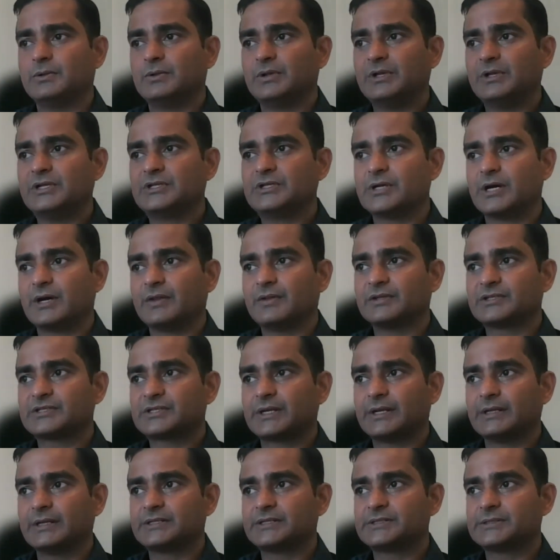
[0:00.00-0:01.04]
These are the
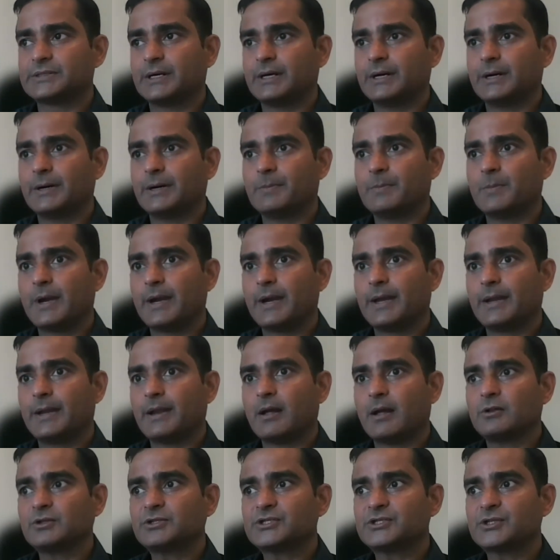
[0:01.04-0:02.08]
skills. And
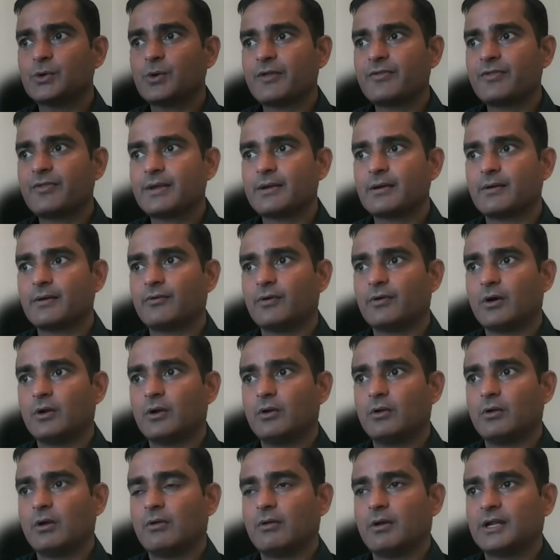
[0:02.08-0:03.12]
also, I think,
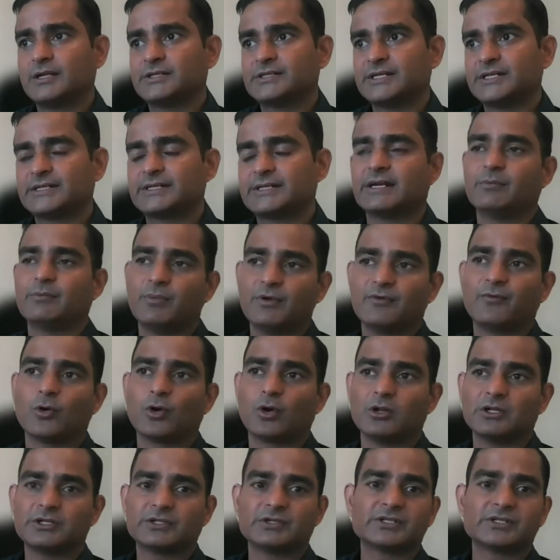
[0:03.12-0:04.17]
as I said
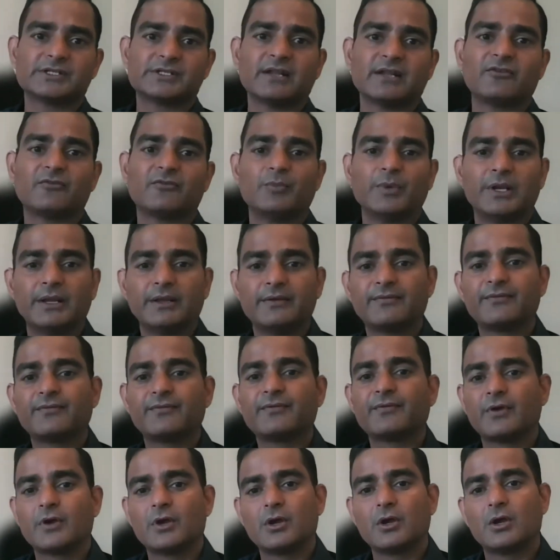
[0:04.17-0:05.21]
before, also
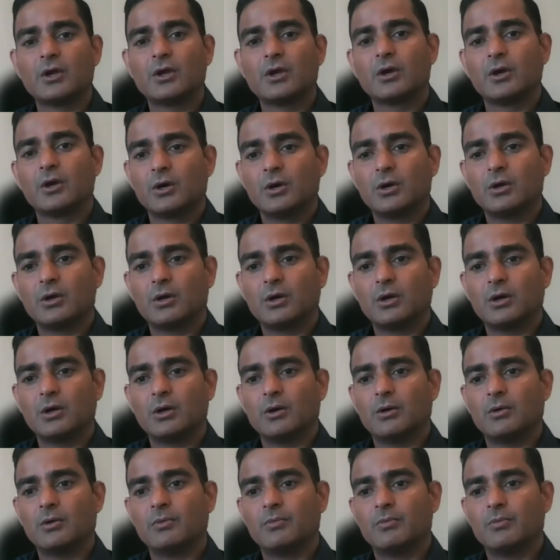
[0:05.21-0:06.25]
self-belief,
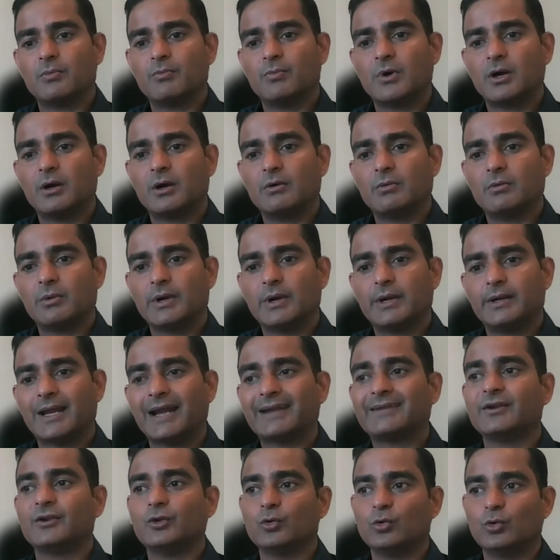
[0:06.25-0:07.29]
an
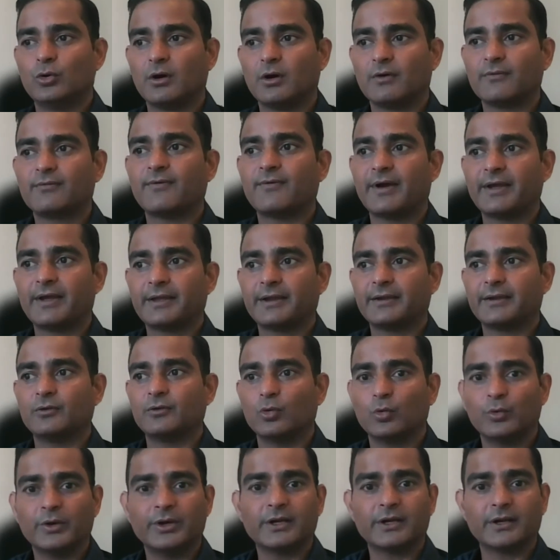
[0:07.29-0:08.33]
attitude of I can
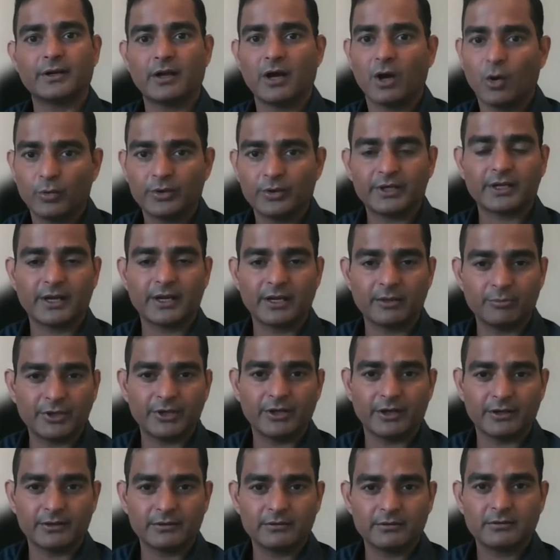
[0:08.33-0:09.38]
do it and how it can be
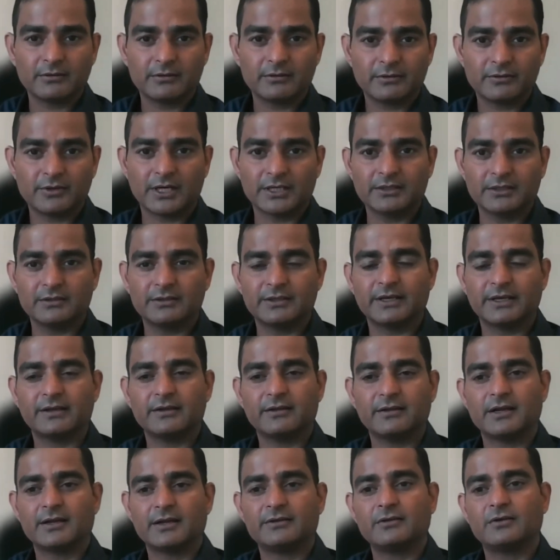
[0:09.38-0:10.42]
done, rather than
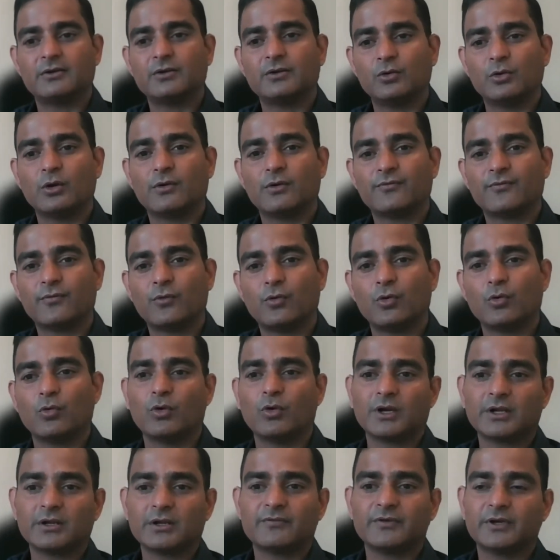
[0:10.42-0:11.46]
an attitude of, oh,
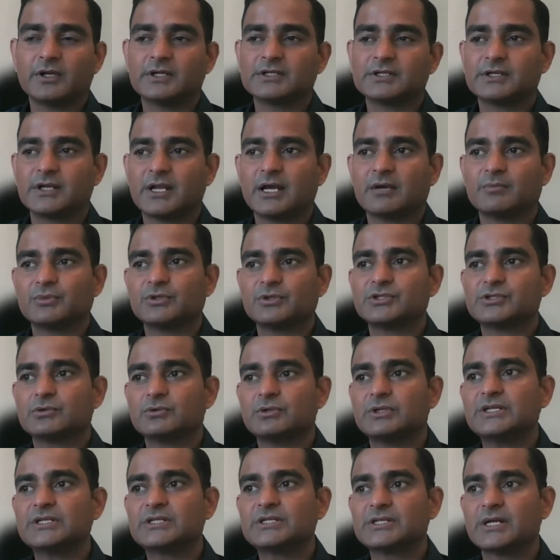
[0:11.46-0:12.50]
what if it doesn't happen? So
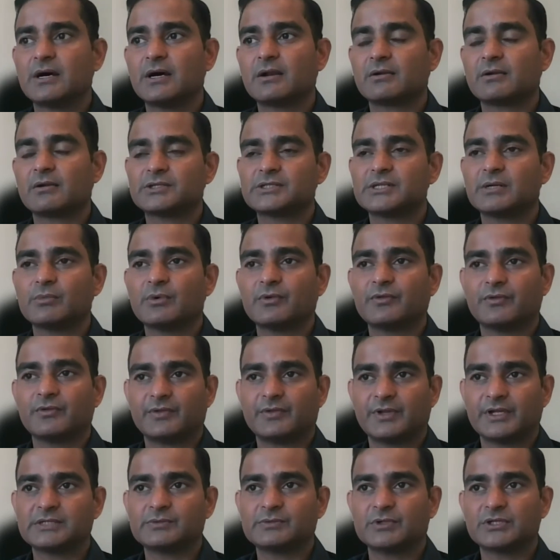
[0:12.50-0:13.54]
these are some of the
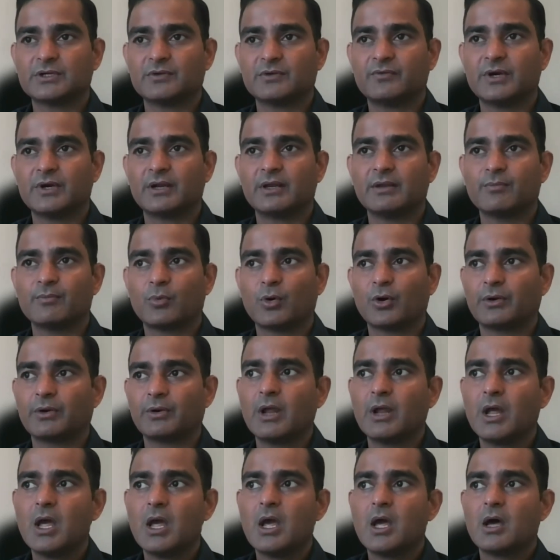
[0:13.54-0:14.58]
things which are very
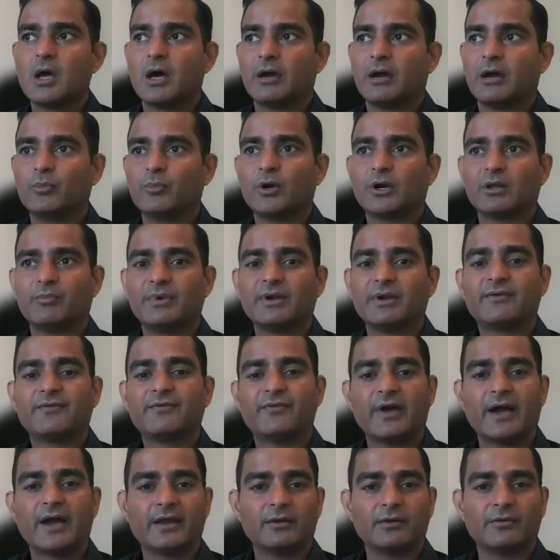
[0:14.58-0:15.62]
important. I'm not a big
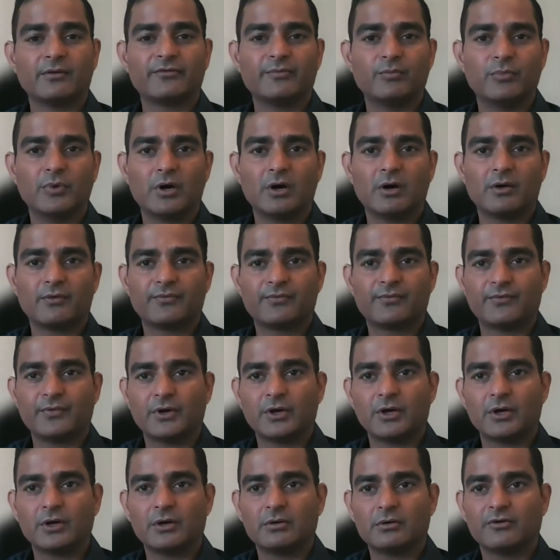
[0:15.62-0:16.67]
fan of
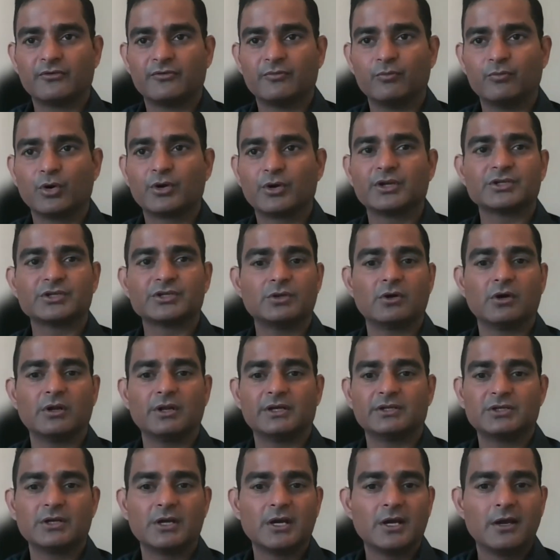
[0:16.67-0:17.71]
bookish
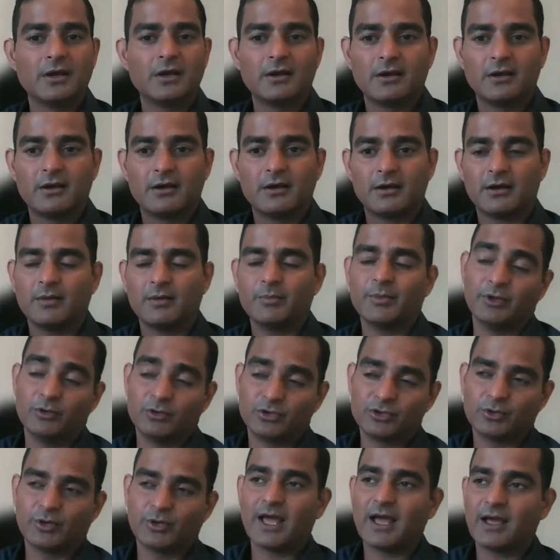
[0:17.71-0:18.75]
knowledge. I mean,
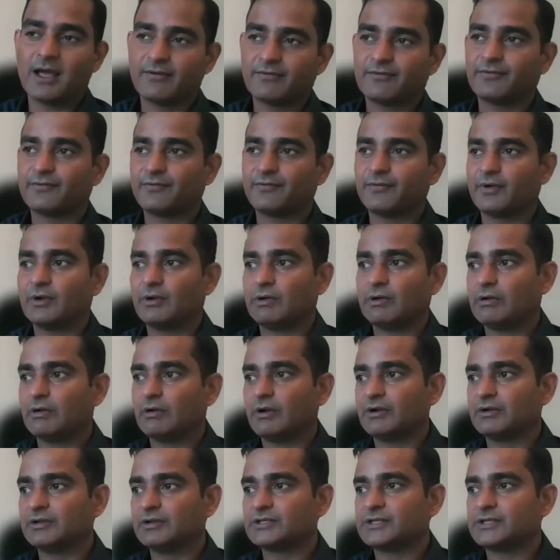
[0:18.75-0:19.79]
you should have
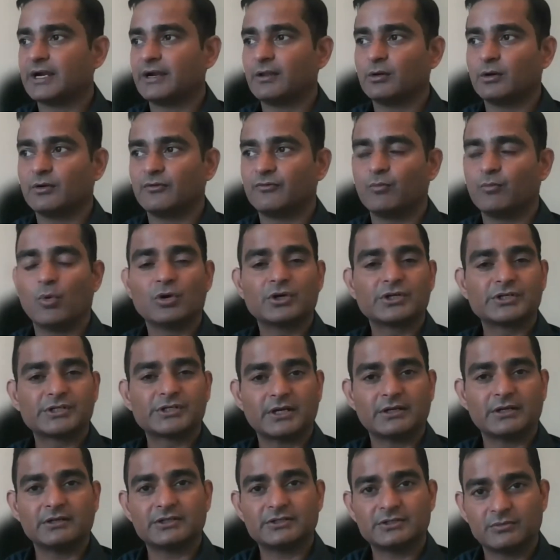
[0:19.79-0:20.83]
understanding of books
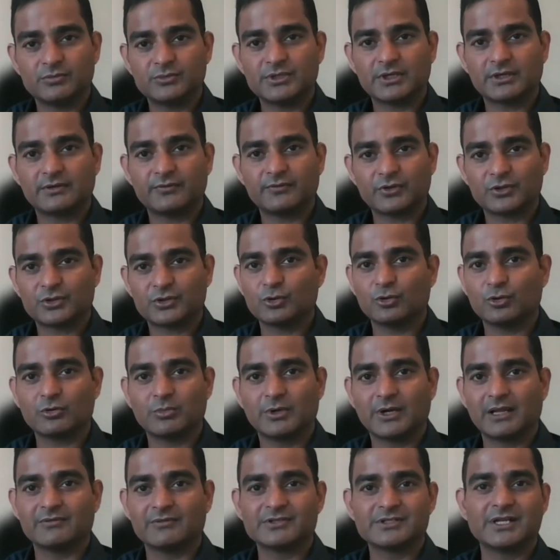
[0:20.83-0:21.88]
and the subject for sure,
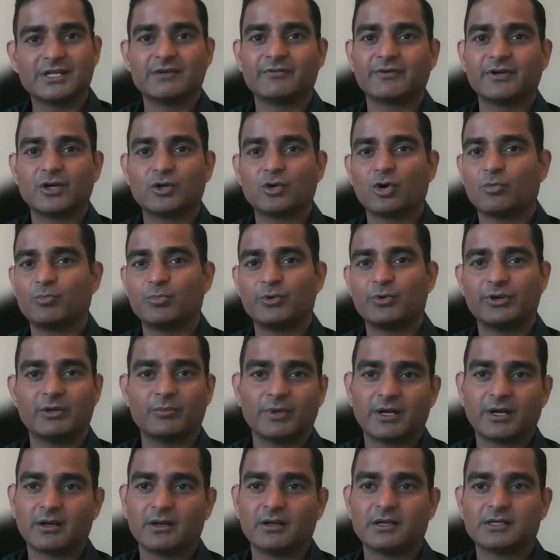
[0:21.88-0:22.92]
but I was never a topper in
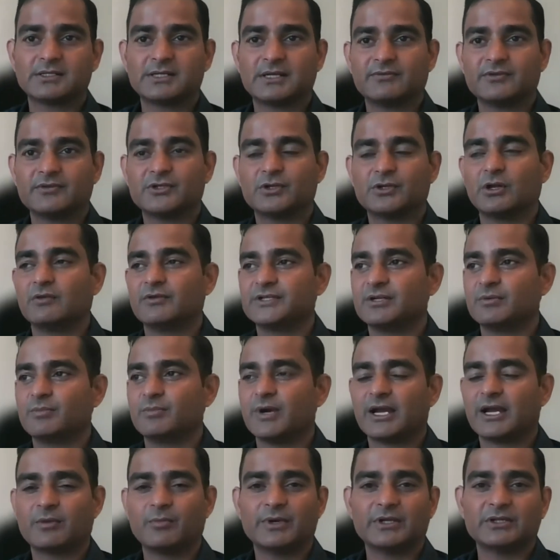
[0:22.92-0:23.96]
my class. I was always a
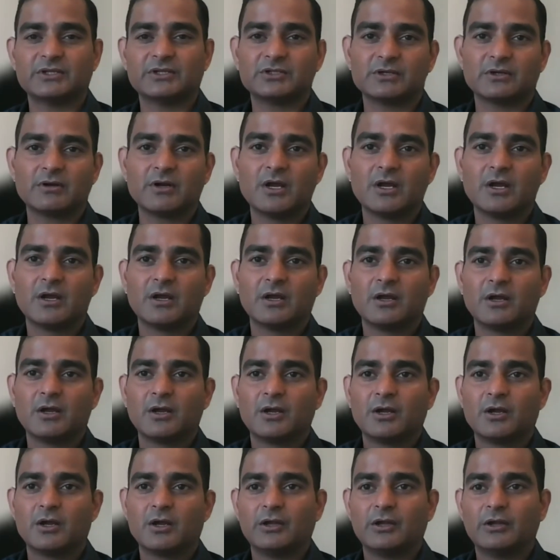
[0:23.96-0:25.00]
backbencher.
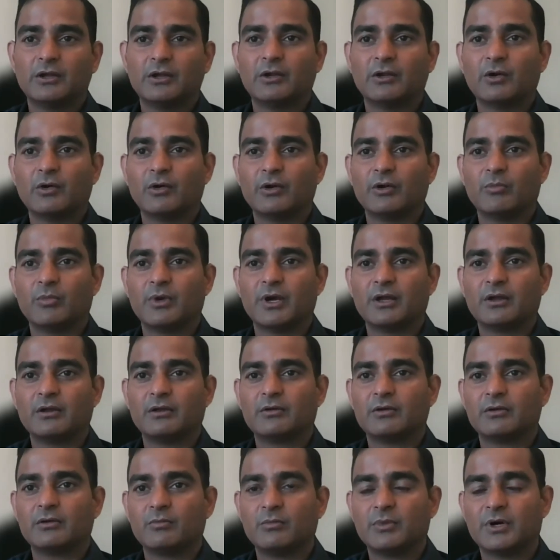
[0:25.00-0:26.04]
You know, in my
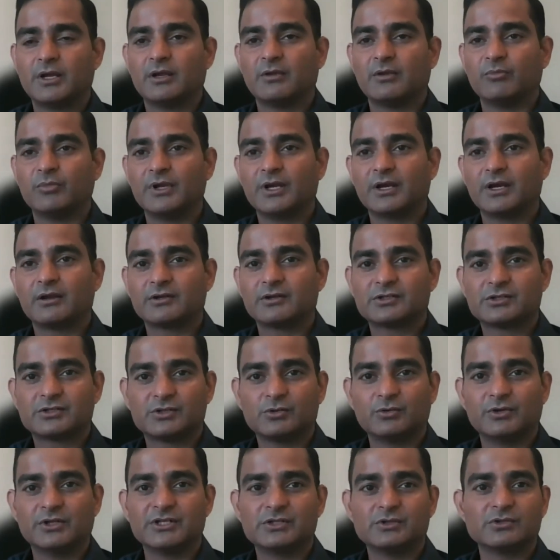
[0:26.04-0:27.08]
MBA
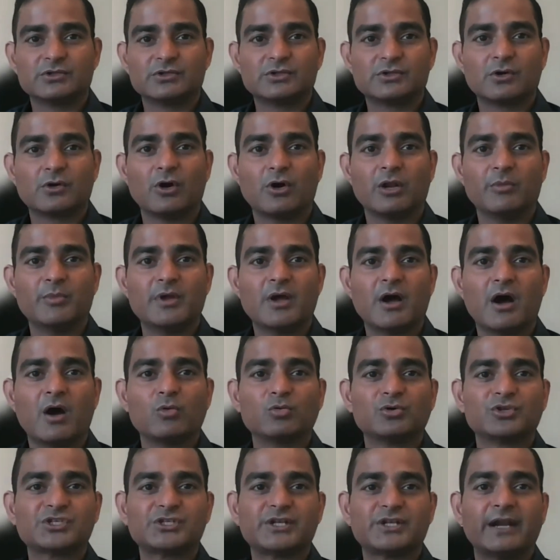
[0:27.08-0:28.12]
students used to call me
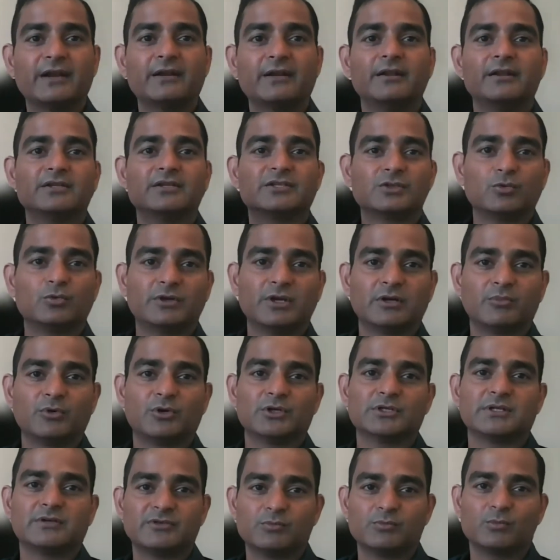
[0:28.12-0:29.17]
outstanding student
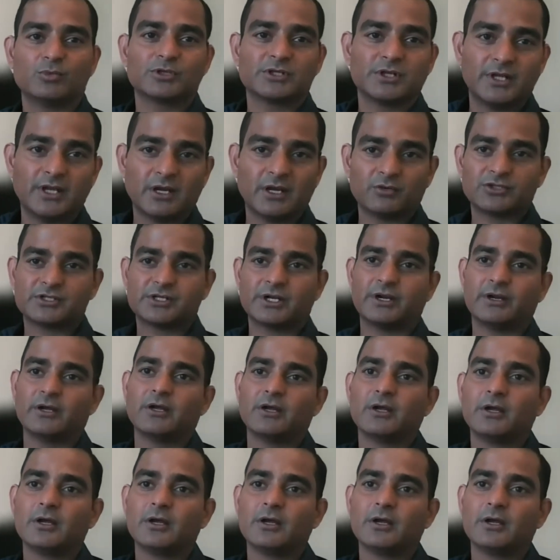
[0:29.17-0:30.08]
because I was mostly outside.